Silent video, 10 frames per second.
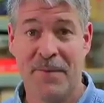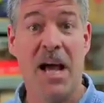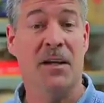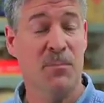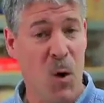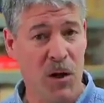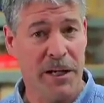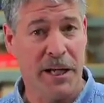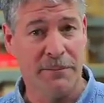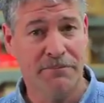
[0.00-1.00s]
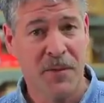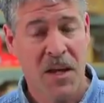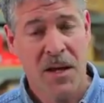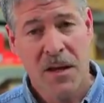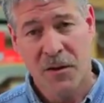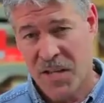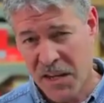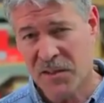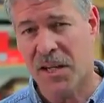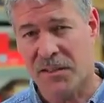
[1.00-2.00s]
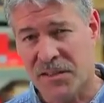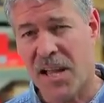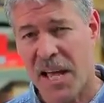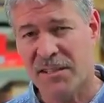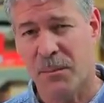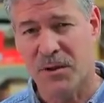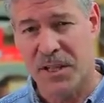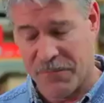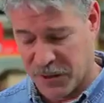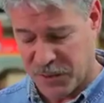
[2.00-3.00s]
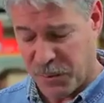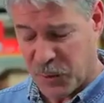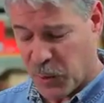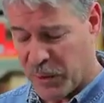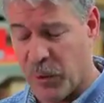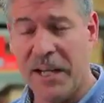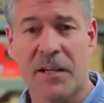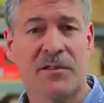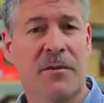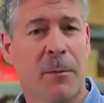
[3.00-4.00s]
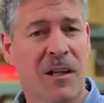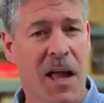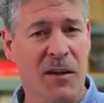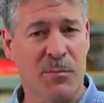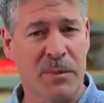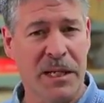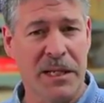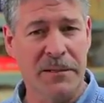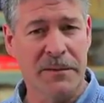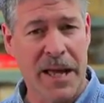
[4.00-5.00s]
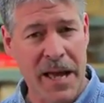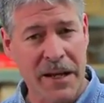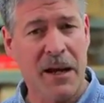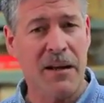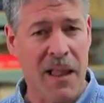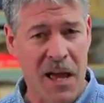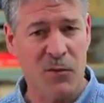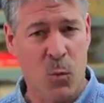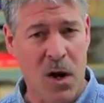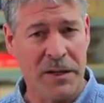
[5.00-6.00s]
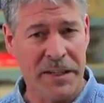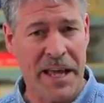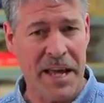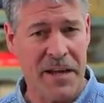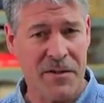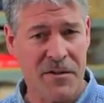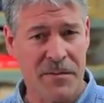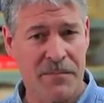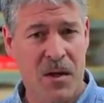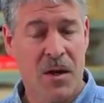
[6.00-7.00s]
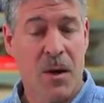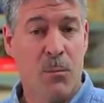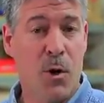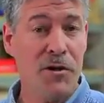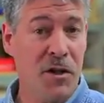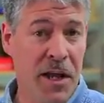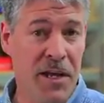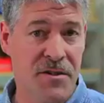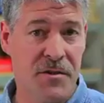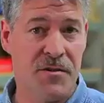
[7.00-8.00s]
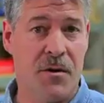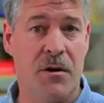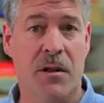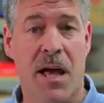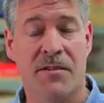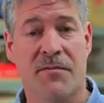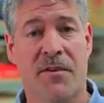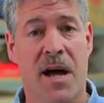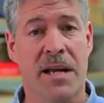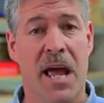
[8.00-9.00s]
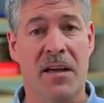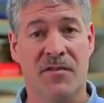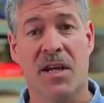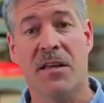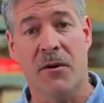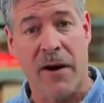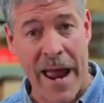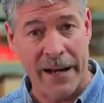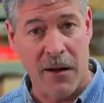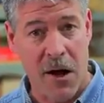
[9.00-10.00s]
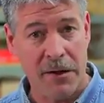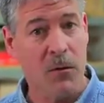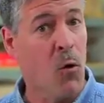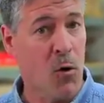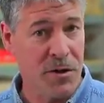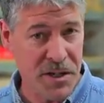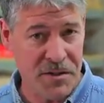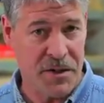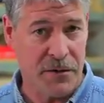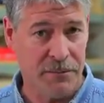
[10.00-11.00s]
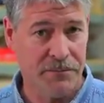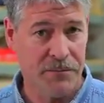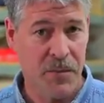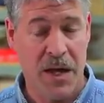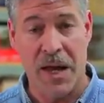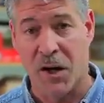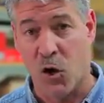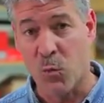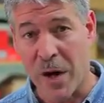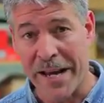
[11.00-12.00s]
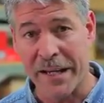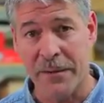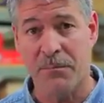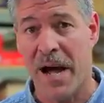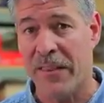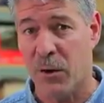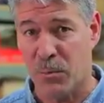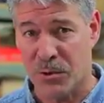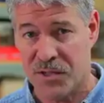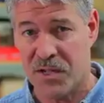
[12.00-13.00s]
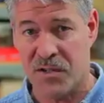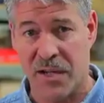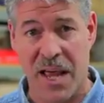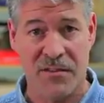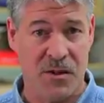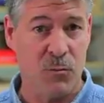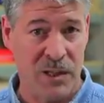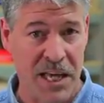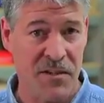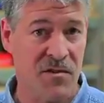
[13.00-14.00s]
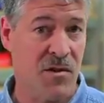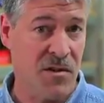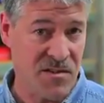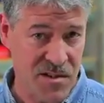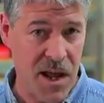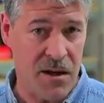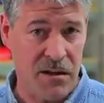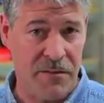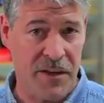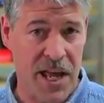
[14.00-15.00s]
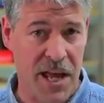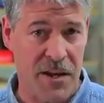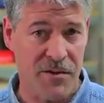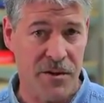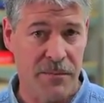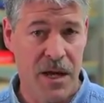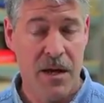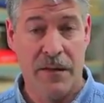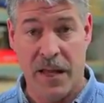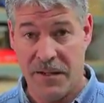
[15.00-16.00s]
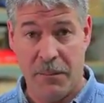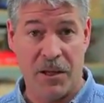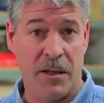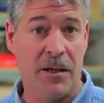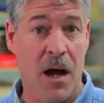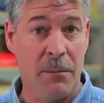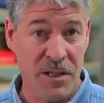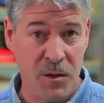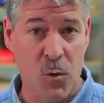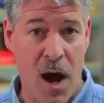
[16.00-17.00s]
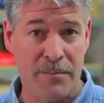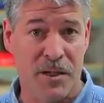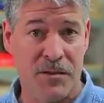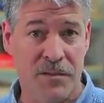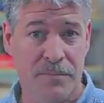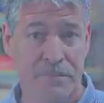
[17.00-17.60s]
Hi, it's Paul again. There's actually a sizable difference between readings from a Class B and a Class 1 gauge. Pressure gauges are classified as either analog or digital and are rated by their precision as it relates to the scale of the gauge. They typically come in two options.